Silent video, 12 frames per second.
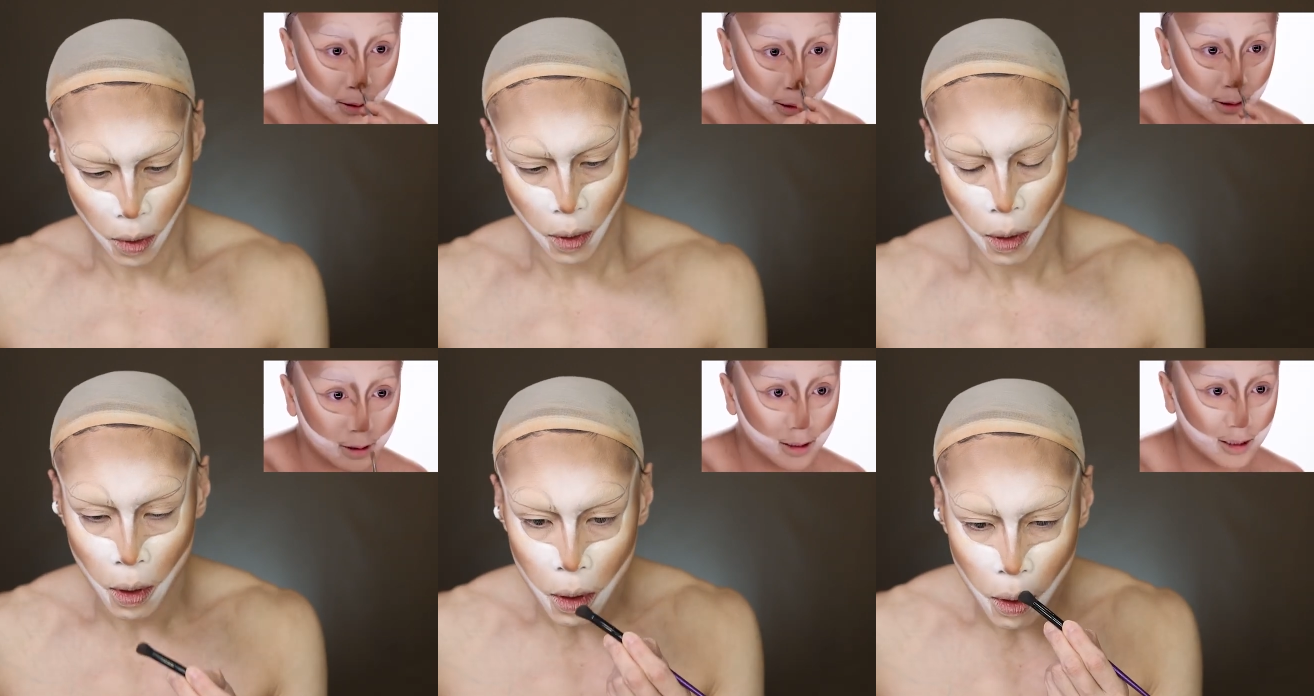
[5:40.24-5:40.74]

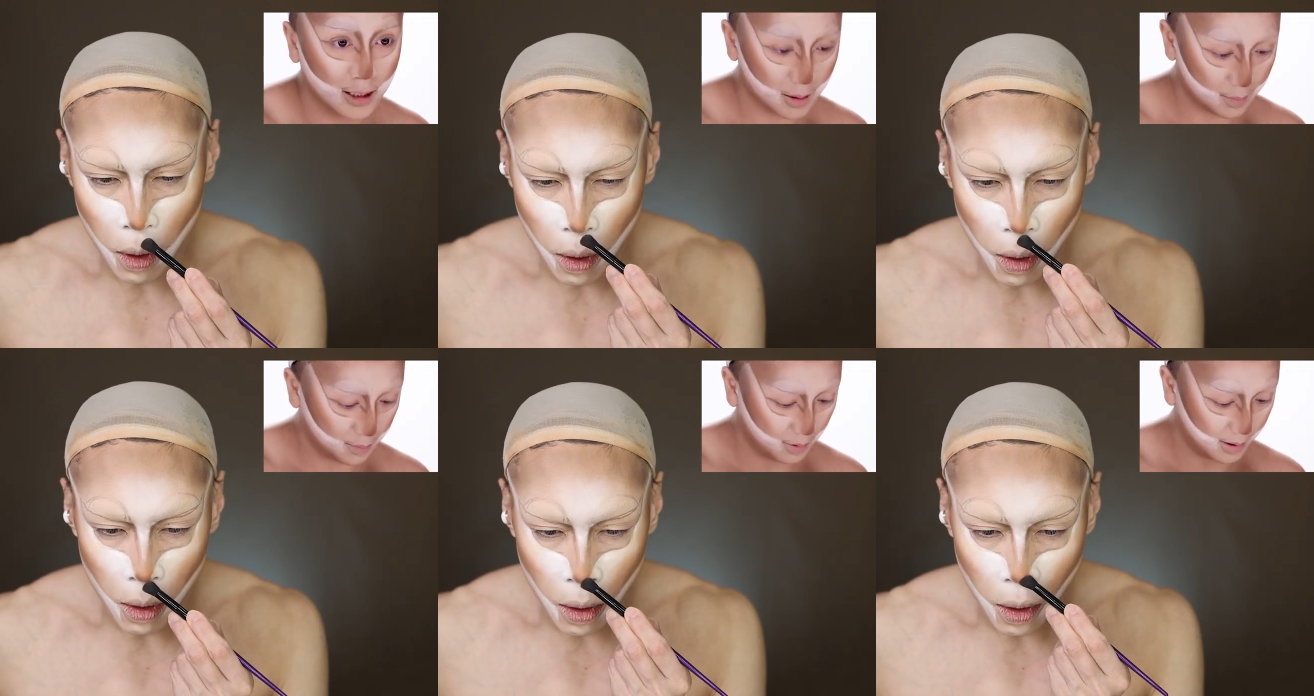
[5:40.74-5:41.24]
Speaker 1: near the tip
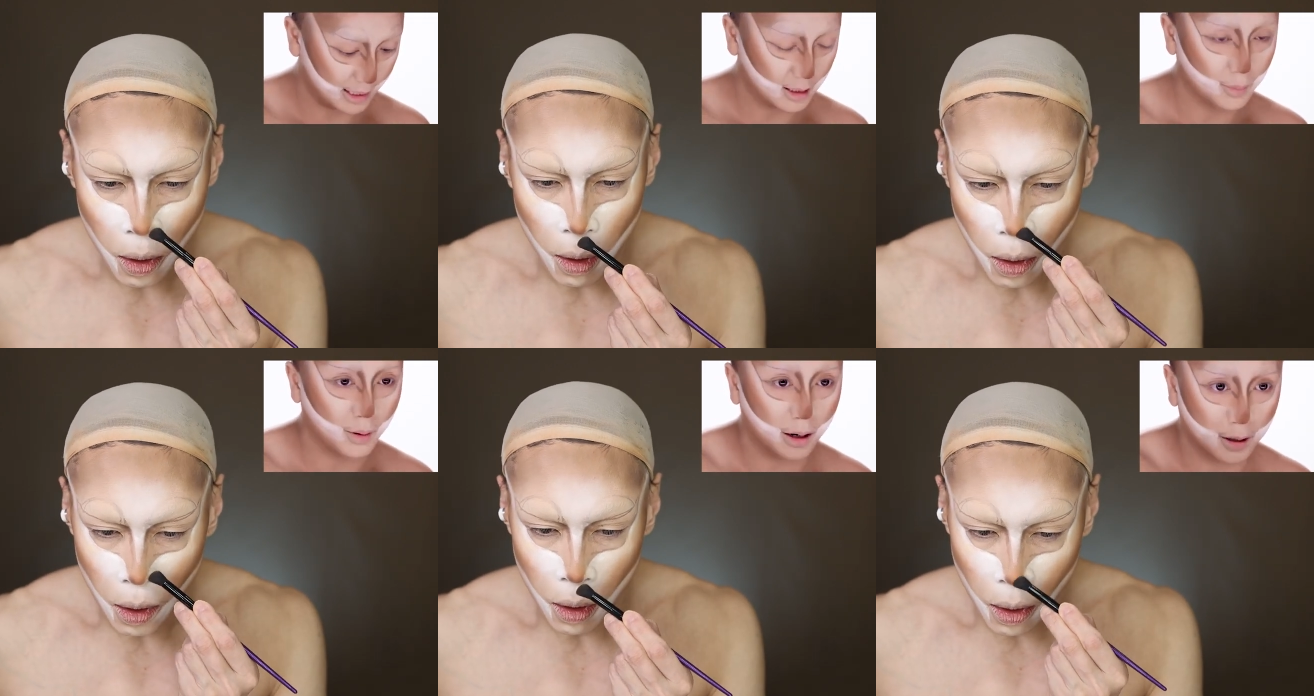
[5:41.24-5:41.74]
at the
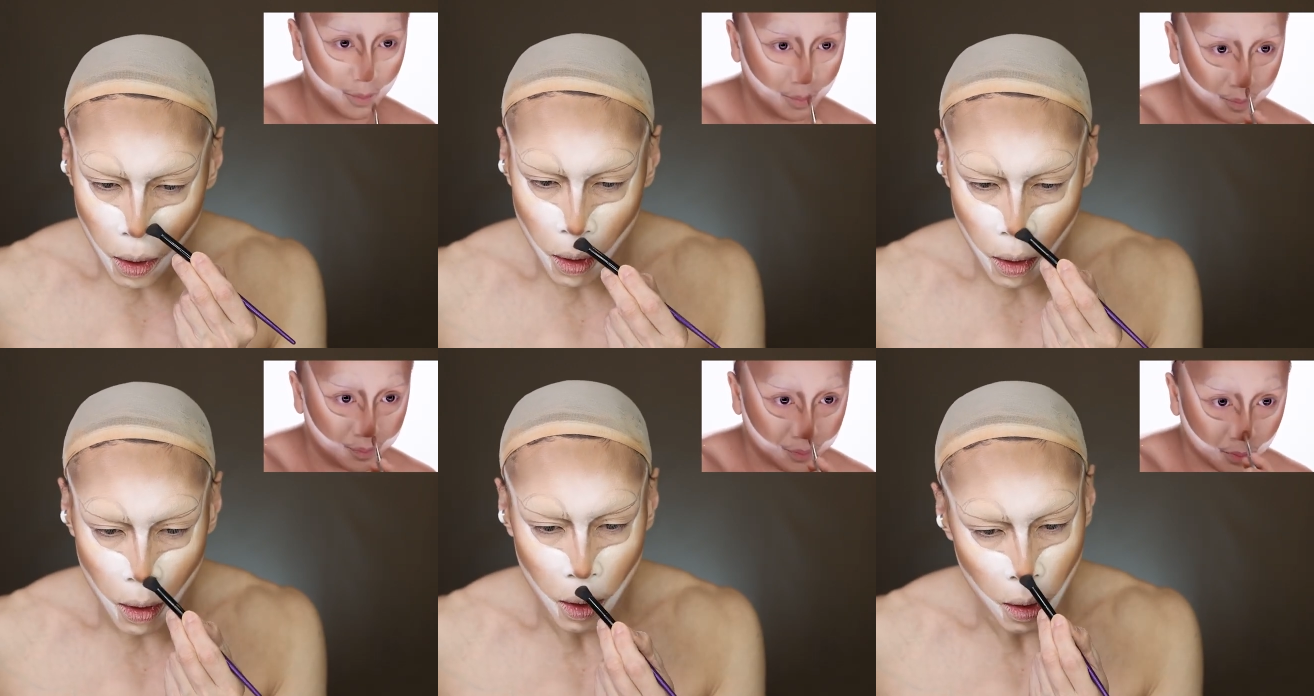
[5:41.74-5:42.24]
bottom.
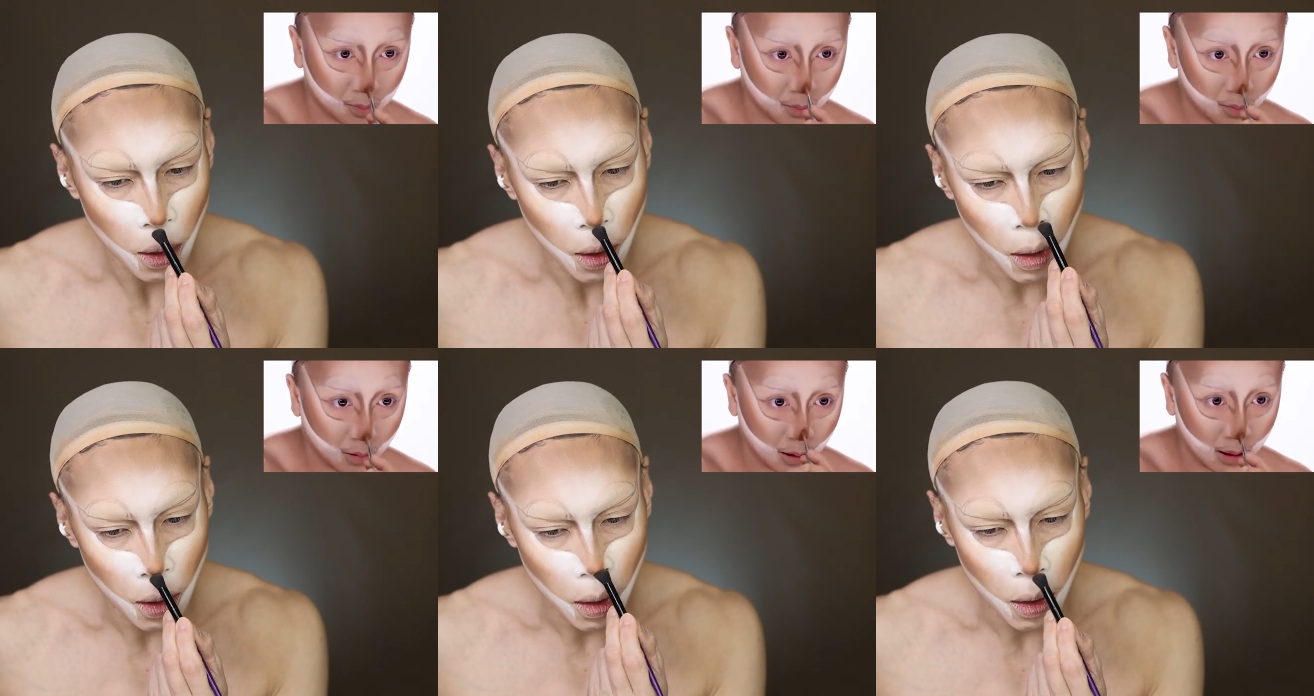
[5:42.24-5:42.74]

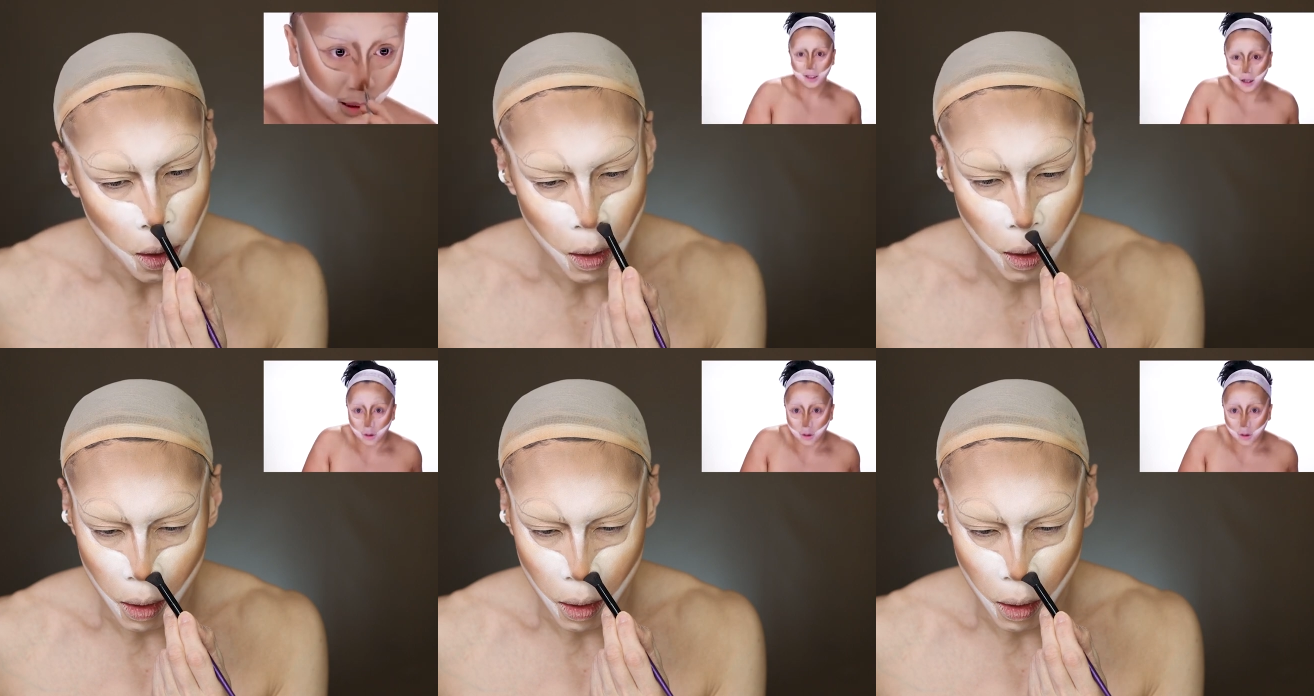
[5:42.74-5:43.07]
So